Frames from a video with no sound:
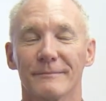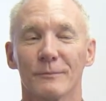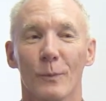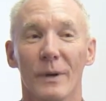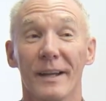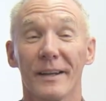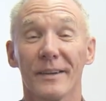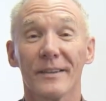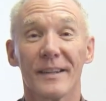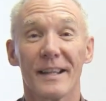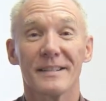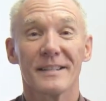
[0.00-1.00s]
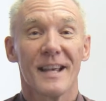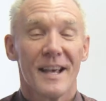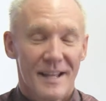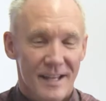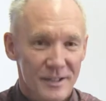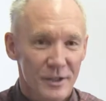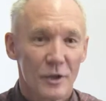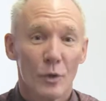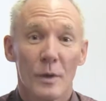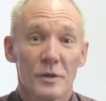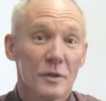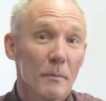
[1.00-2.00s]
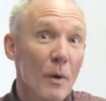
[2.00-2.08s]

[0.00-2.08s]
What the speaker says: Well, that's a good question.